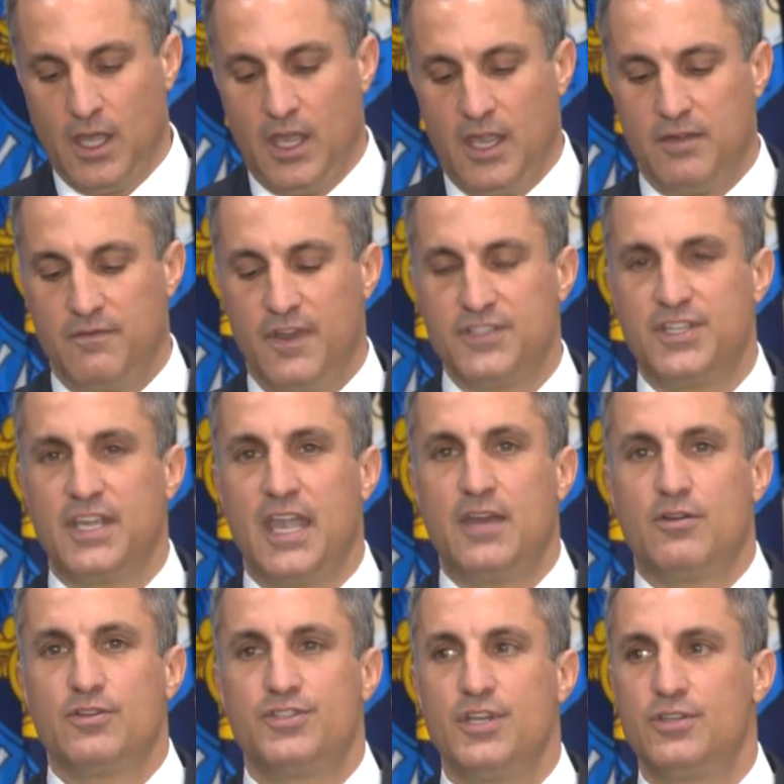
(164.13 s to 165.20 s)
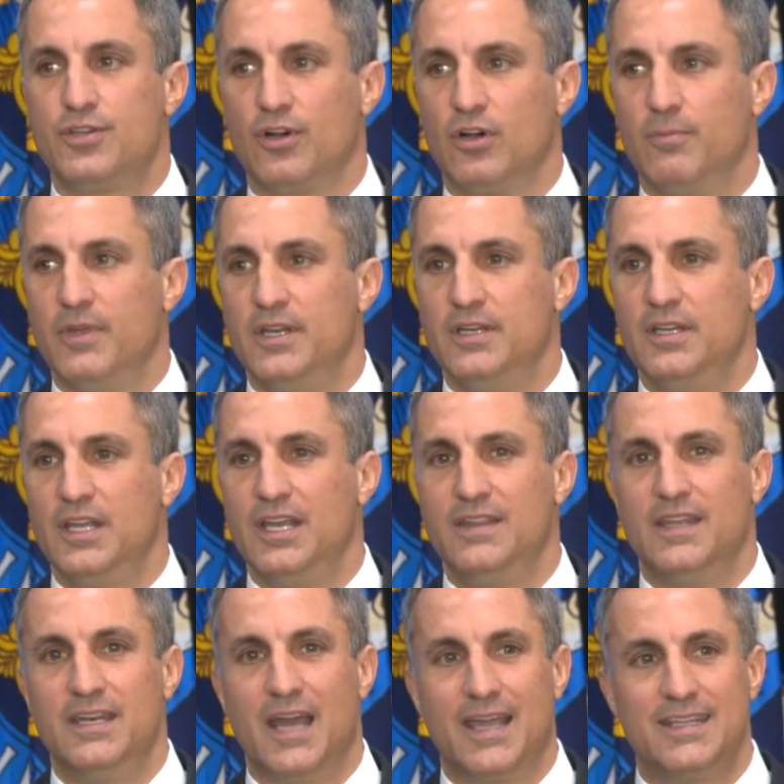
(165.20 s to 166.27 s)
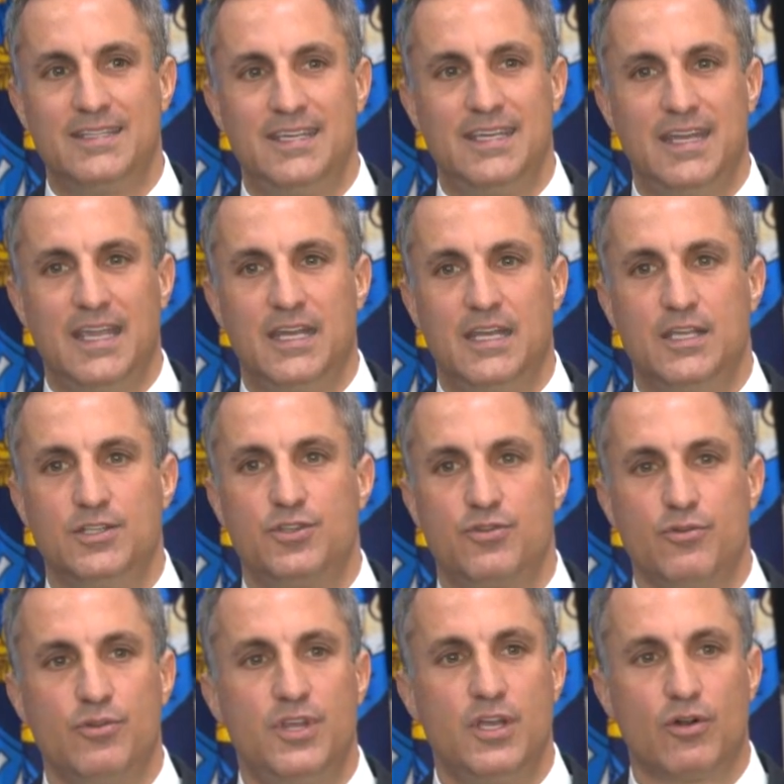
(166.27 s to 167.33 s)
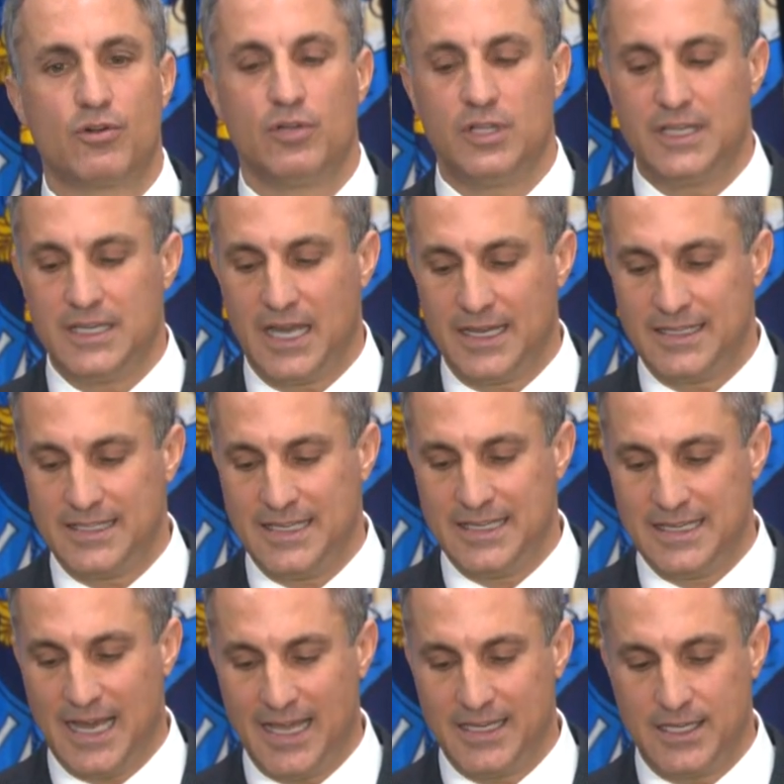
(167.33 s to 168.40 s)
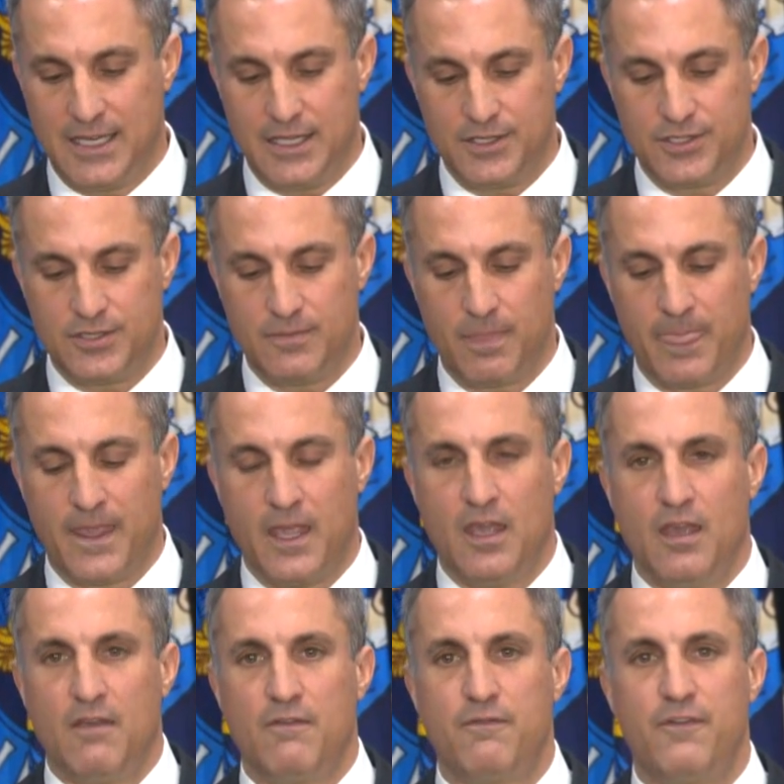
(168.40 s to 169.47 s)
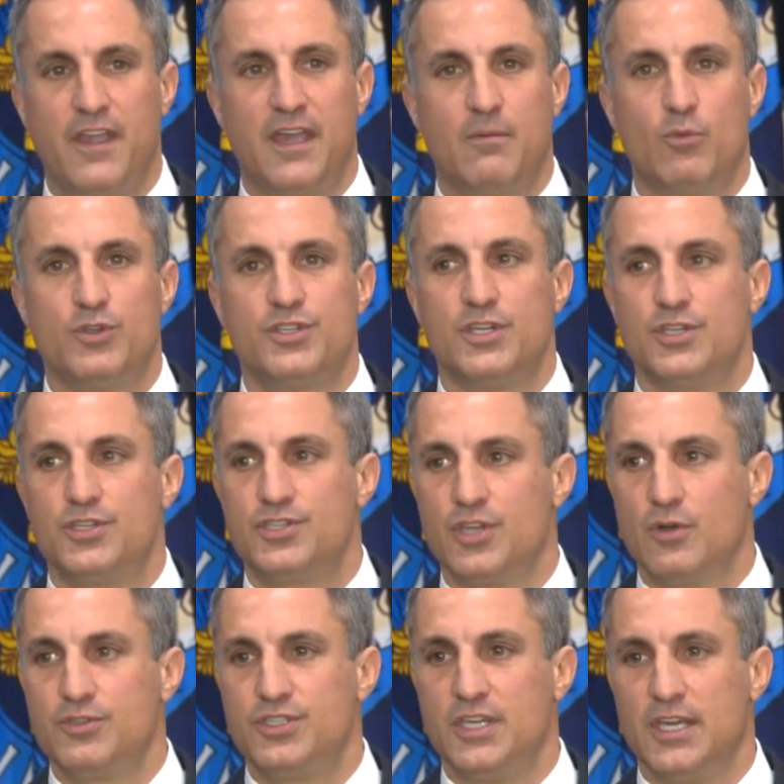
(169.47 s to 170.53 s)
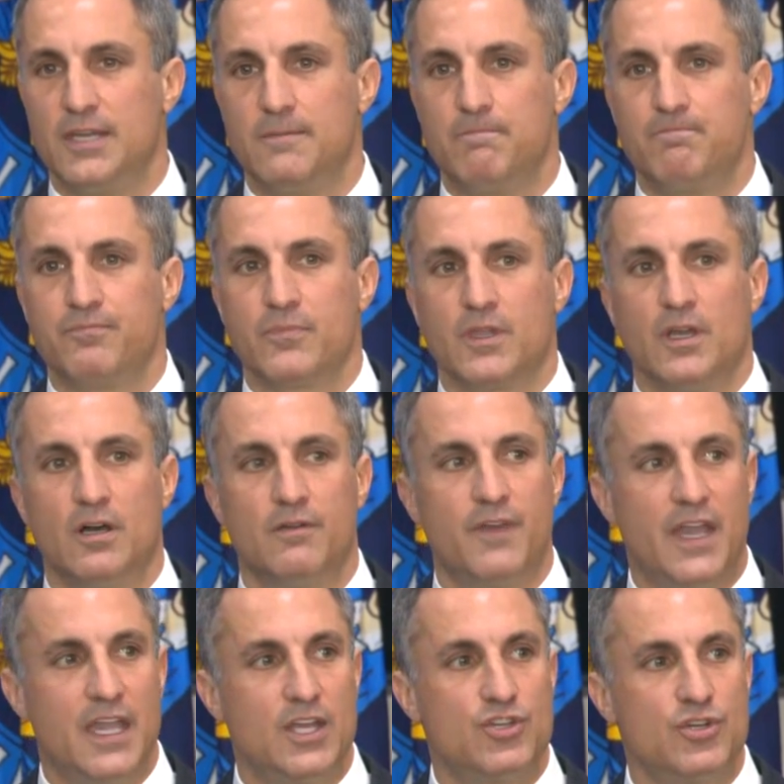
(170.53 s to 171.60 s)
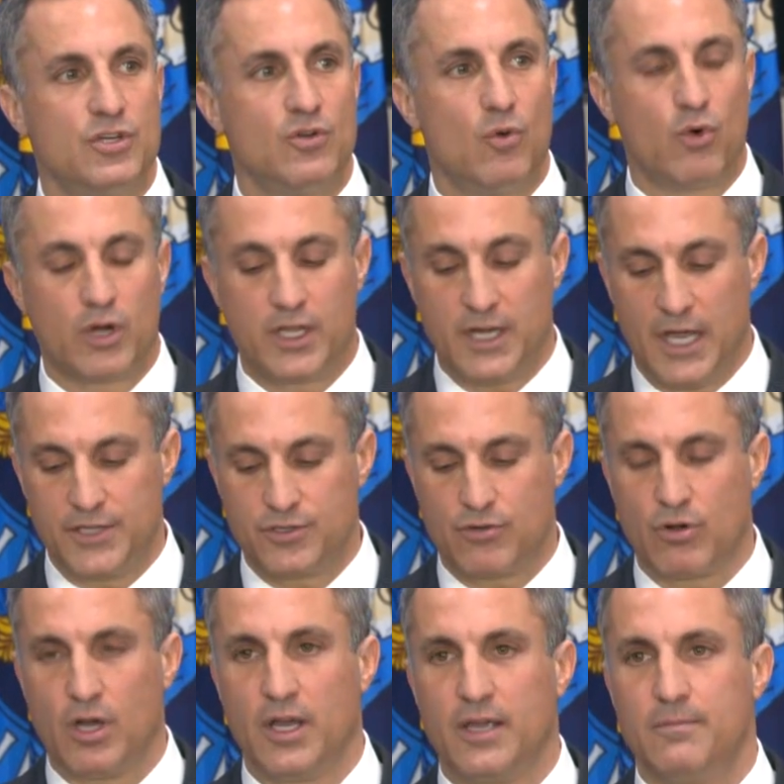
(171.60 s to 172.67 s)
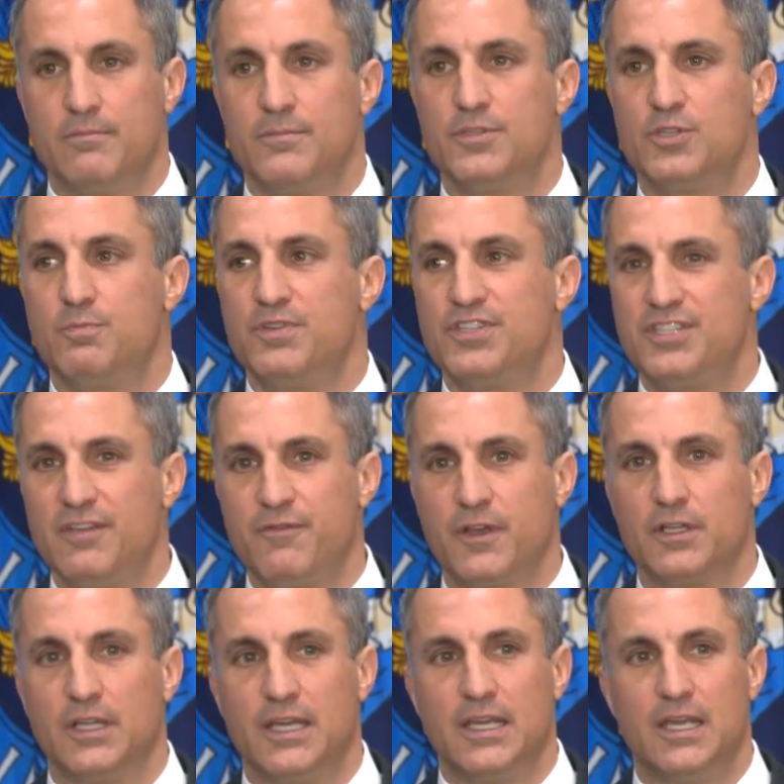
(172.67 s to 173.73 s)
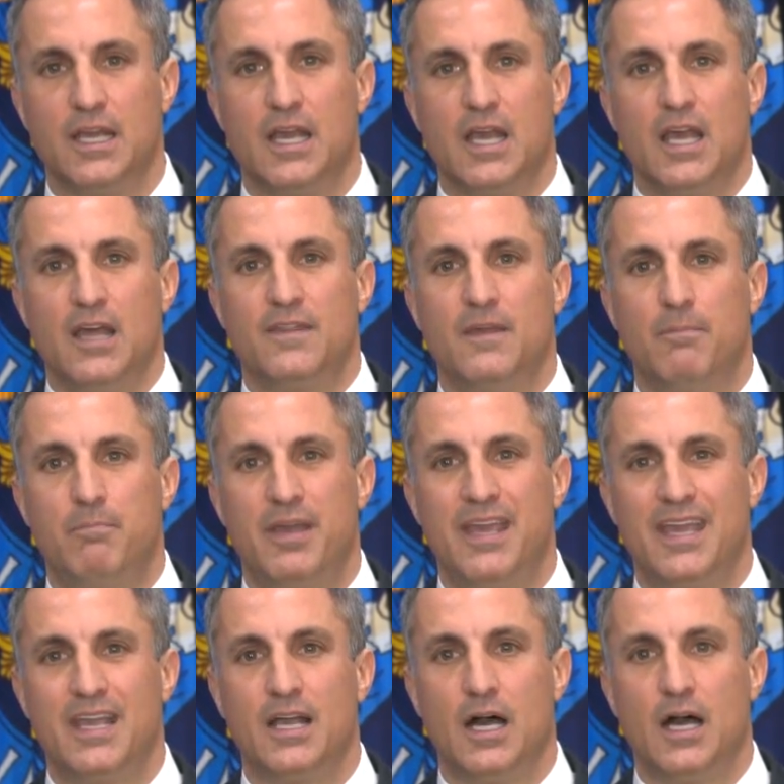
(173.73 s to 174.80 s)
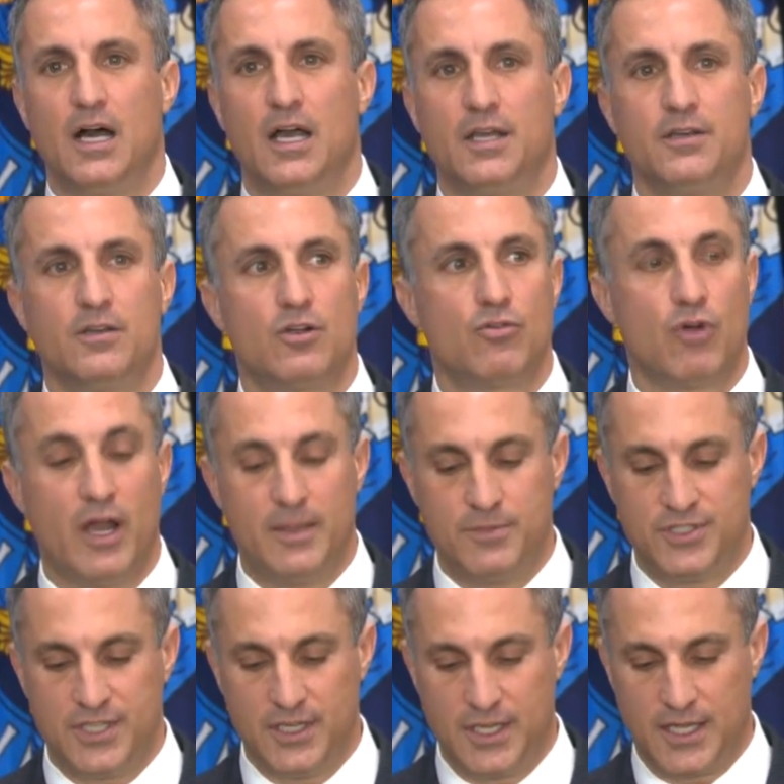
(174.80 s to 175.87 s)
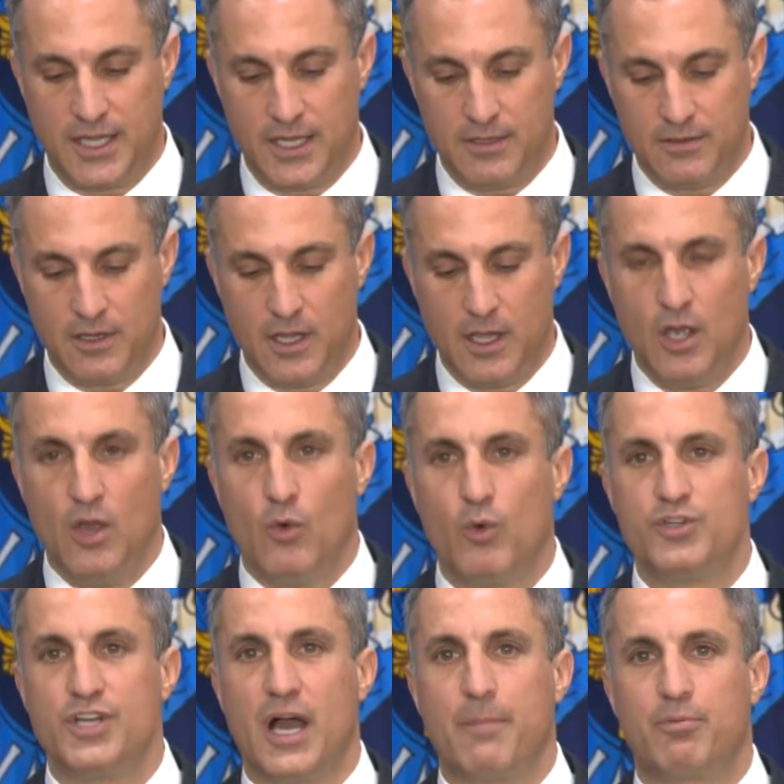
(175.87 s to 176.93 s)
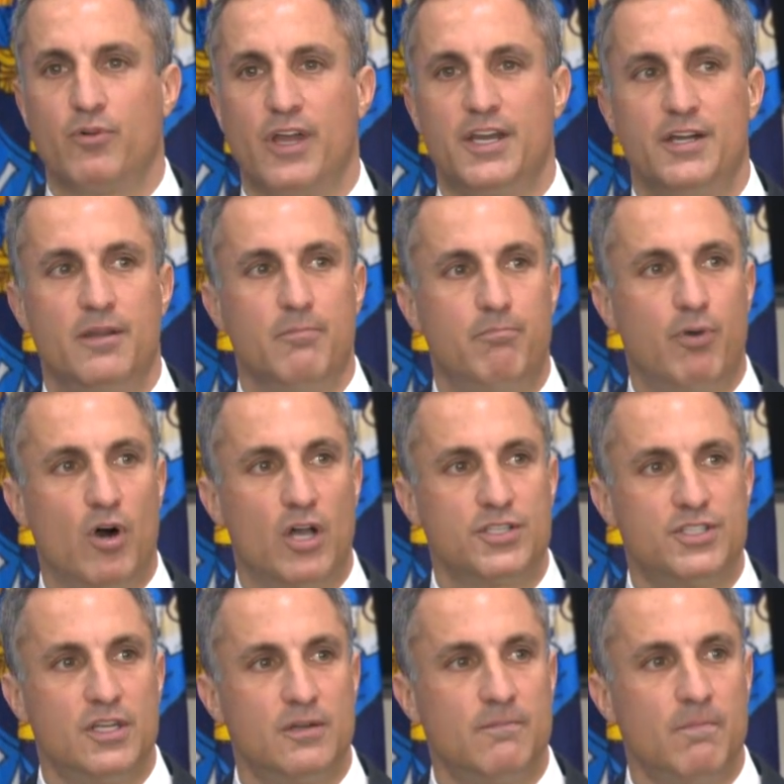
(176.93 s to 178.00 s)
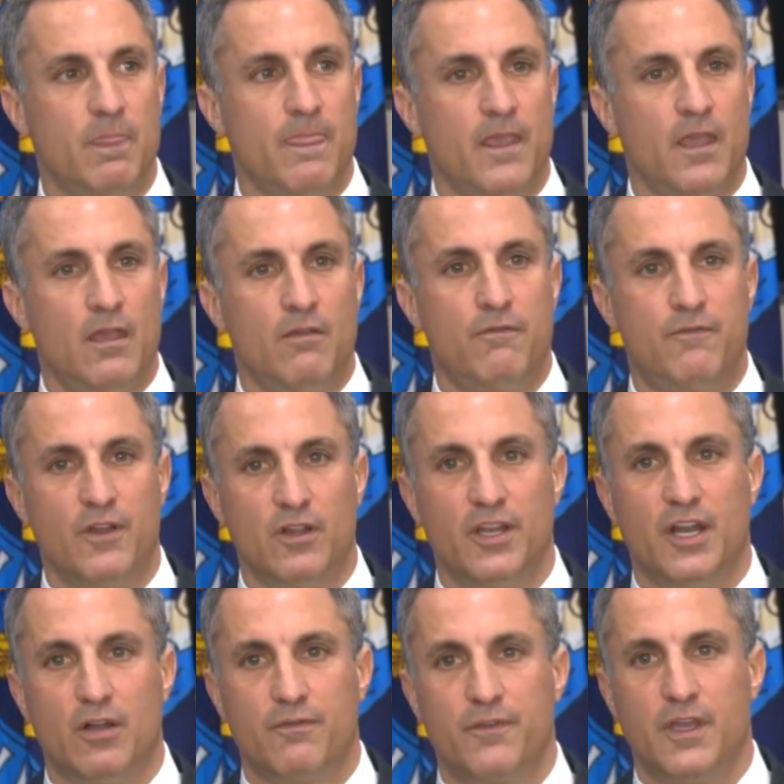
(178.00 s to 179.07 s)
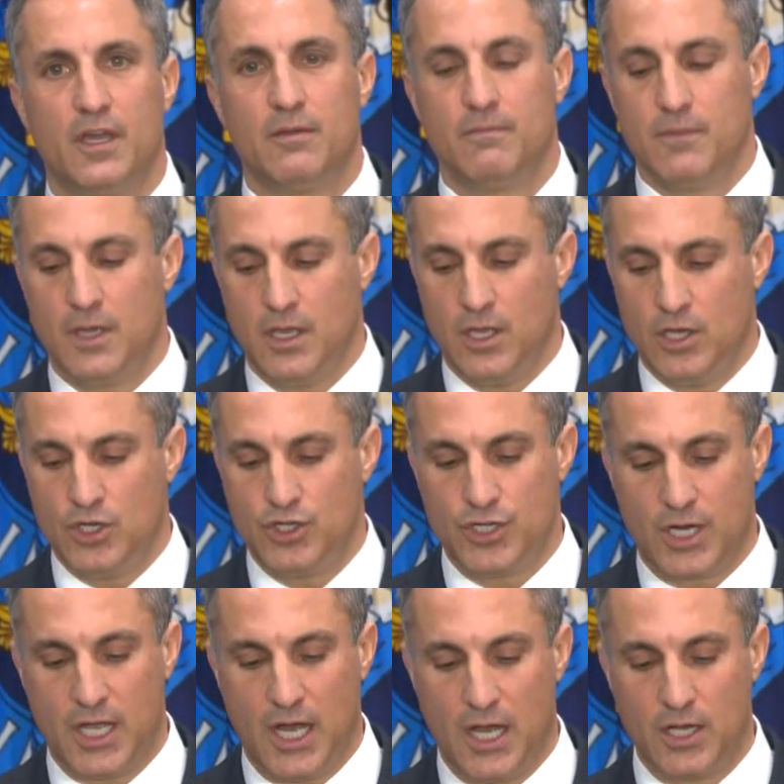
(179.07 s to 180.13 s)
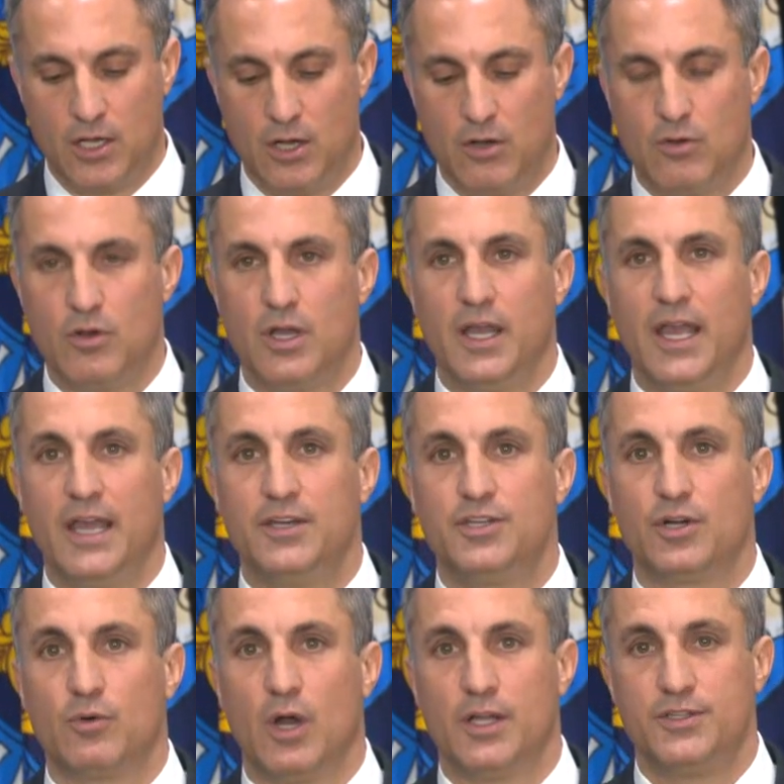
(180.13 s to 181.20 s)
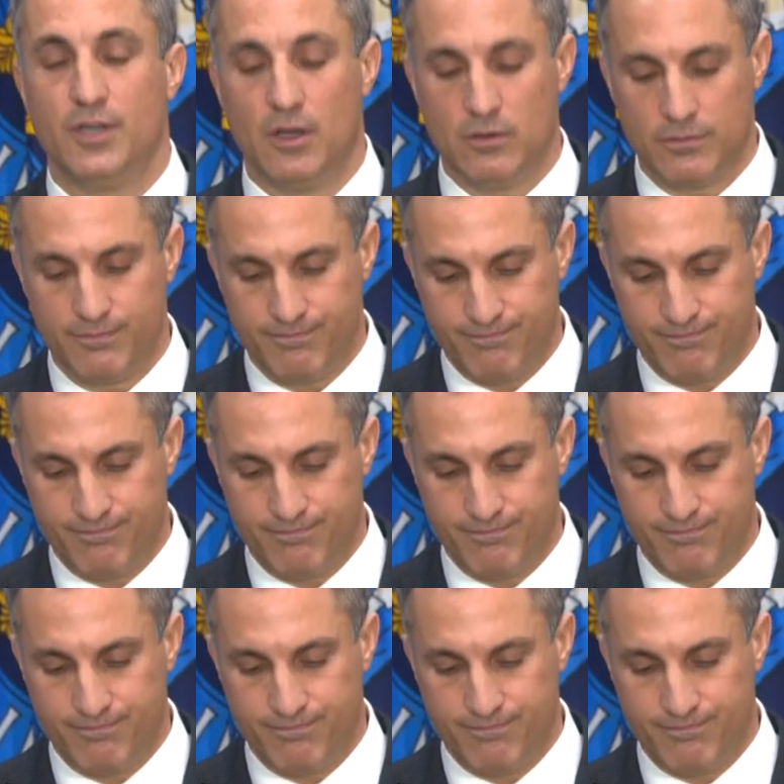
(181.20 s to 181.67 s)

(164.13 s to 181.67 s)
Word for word: Investigators determined in the 1980s through the early 1990s, Pham was an associate of Asian organized crime, specifically the Ping On Crime Syndicate, which operated in Boston, Philadelphia, Chicago, and Toronto.